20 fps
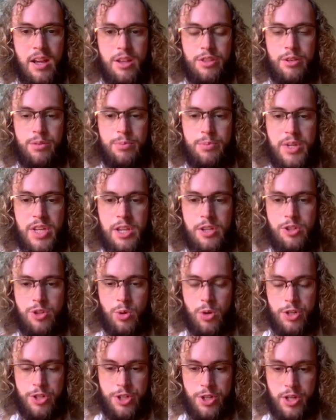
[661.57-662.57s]
the peach
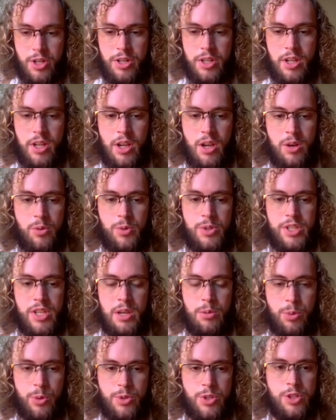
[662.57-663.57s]
orchard was
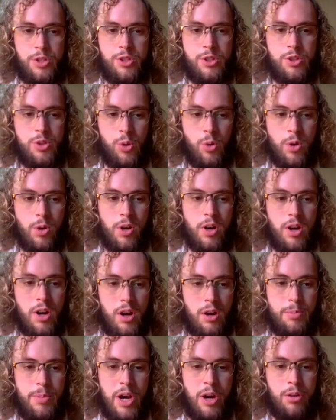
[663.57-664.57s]
able to store
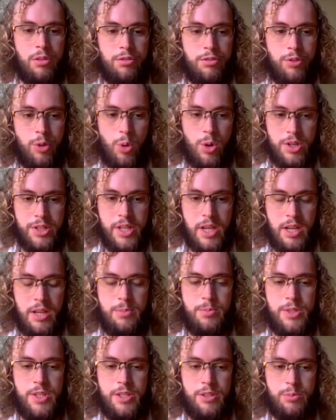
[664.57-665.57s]
about four
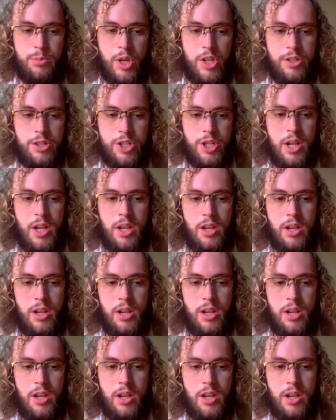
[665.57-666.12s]
times as much